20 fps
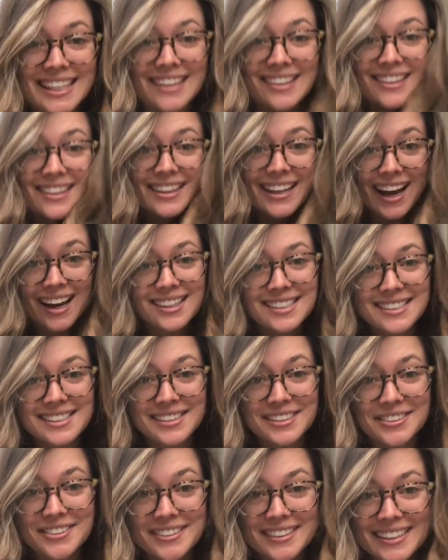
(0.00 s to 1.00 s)
That's
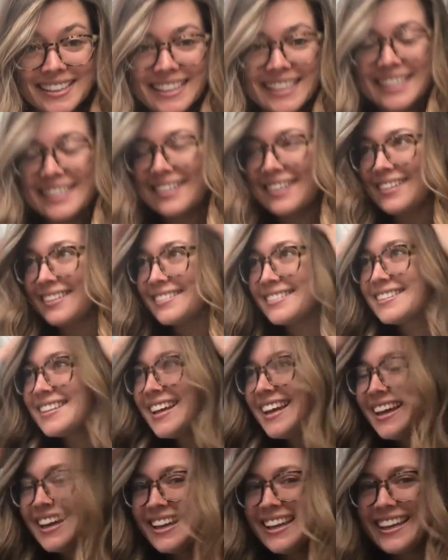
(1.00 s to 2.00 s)
literally it, y'all.
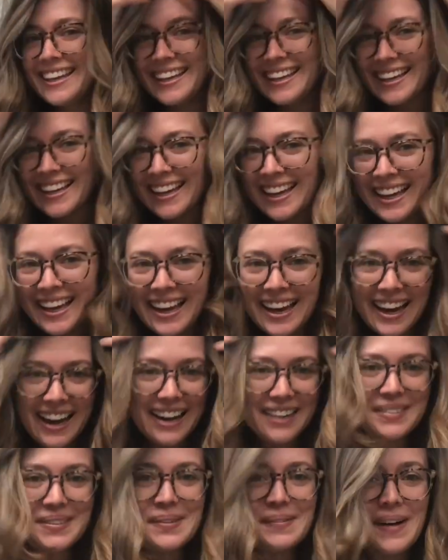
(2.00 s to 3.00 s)

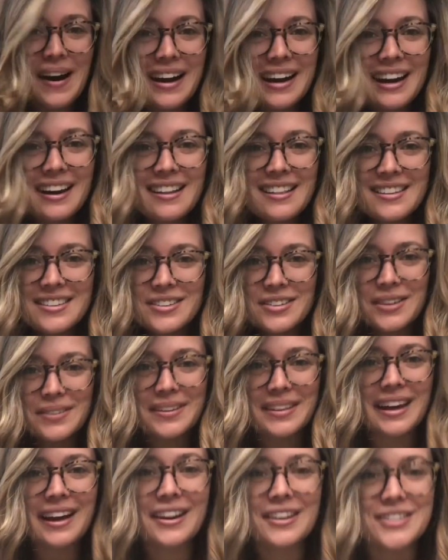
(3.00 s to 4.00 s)
I will walk out of the door
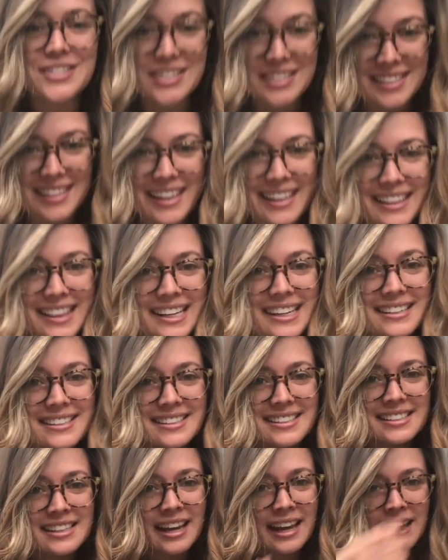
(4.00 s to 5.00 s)
with hair just like this,
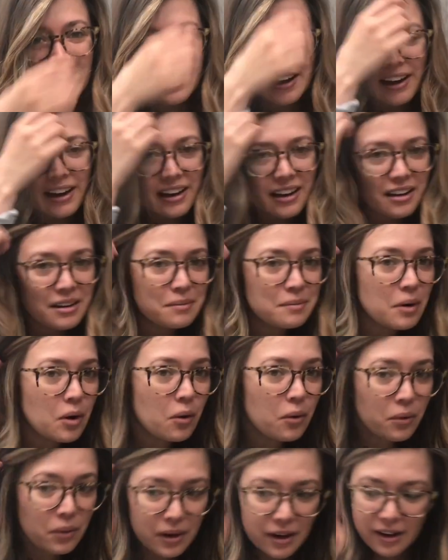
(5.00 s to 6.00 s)

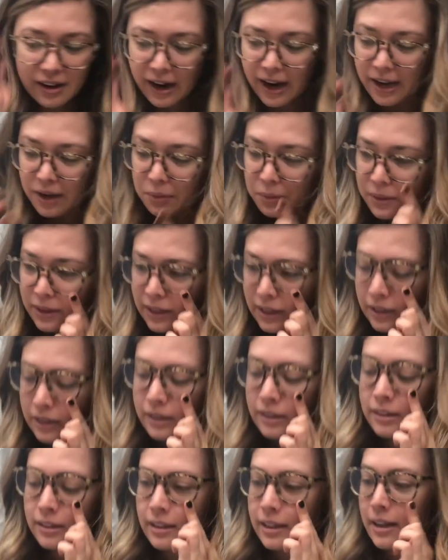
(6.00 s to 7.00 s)
or I
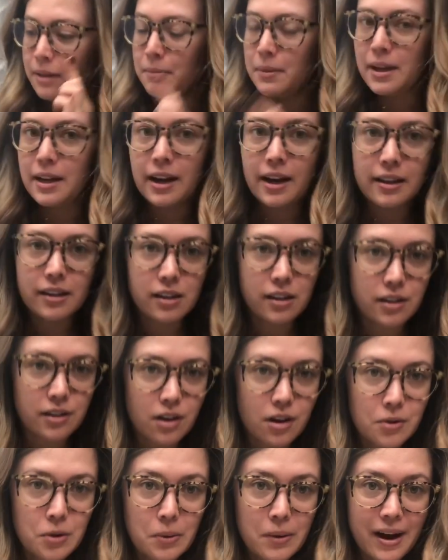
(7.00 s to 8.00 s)
will, I mean, you
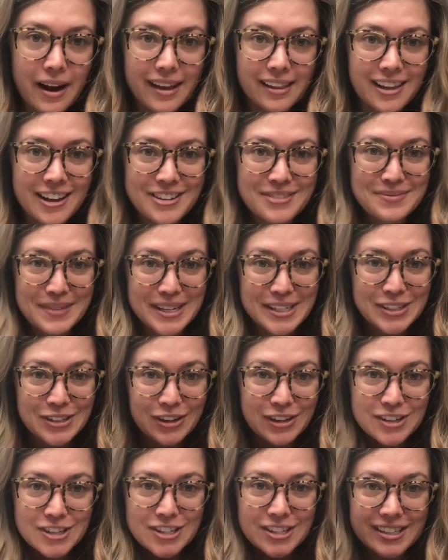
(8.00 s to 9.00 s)
know, I love my
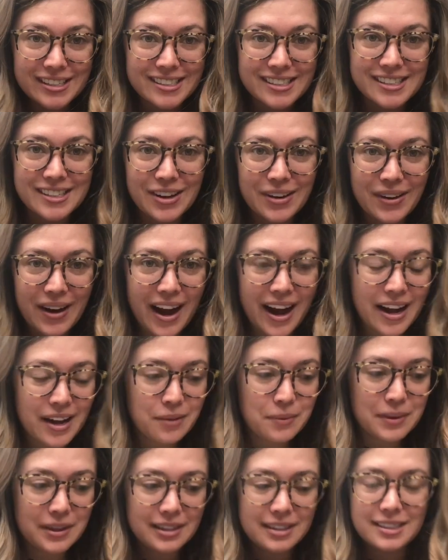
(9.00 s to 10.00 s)
scrunchie, so
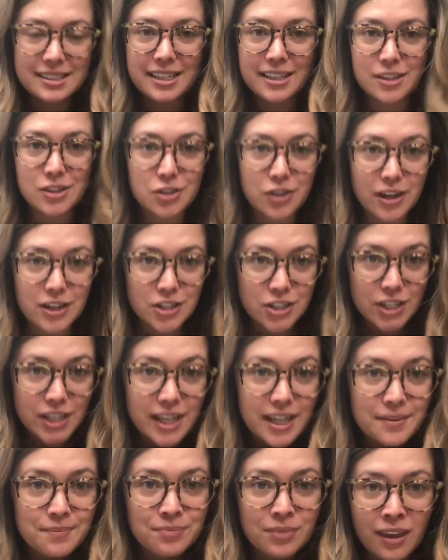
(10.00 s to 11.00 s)
I will take a
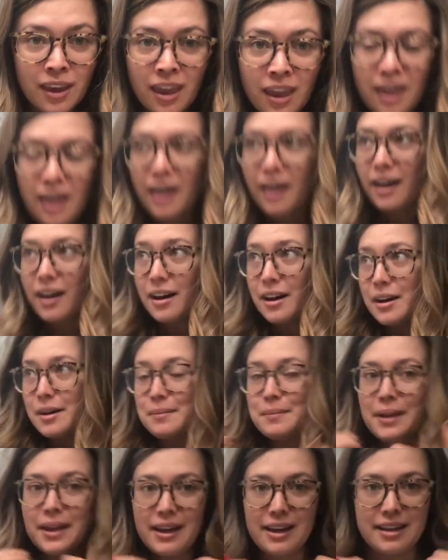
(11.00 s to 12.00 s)
scrunchie
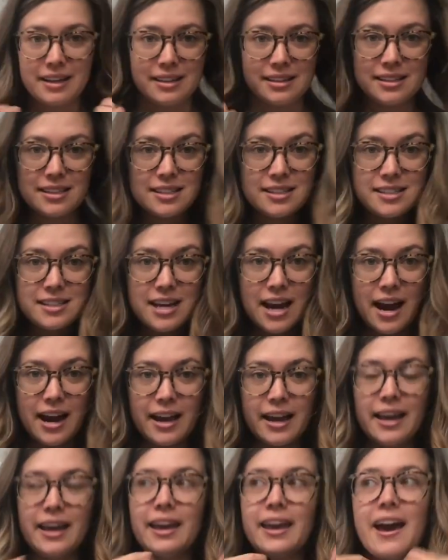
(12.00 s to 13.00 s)
and
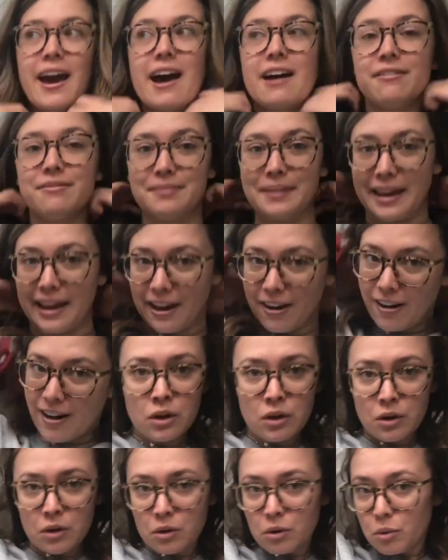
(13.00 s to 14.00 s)
tie half my hair.
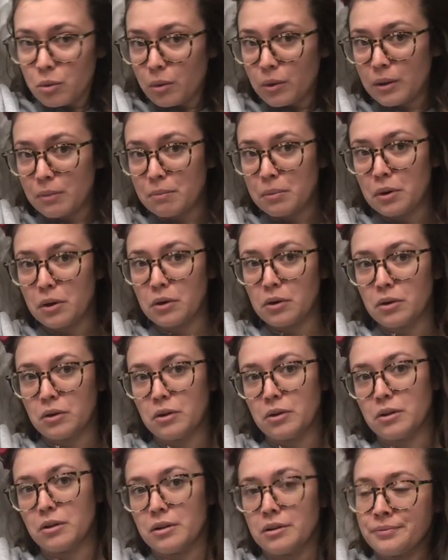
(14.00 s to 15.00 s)
We'll
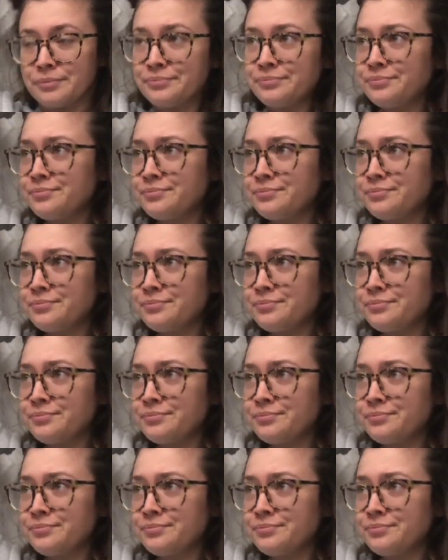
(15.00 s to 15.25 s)
pull